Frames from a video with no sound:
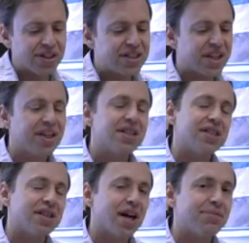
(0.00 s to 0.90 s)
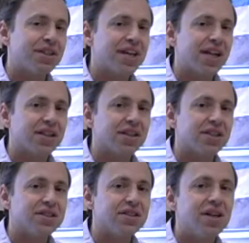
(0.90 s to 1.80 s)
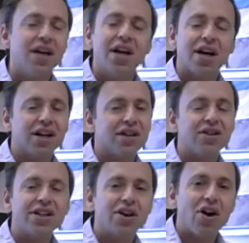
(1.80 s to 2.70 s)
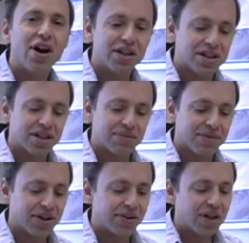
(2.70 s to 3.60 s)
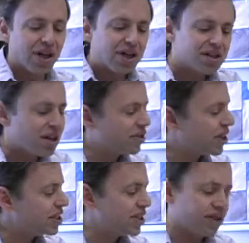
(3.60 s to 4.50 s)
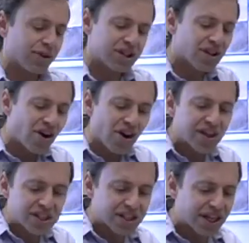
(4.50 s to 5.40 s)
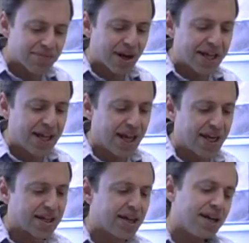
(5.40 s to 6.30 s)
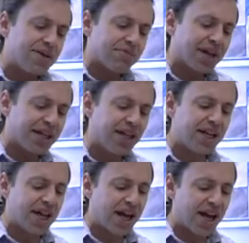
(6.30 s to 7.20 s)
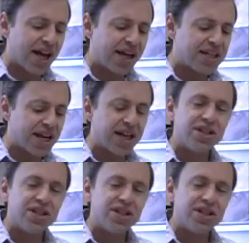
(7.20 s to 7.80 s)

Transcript: said that it's a non-metallic luster. I'm going to look at the hardness of the mineral. So let's see, what's the hardest thing in my kit? My kit has a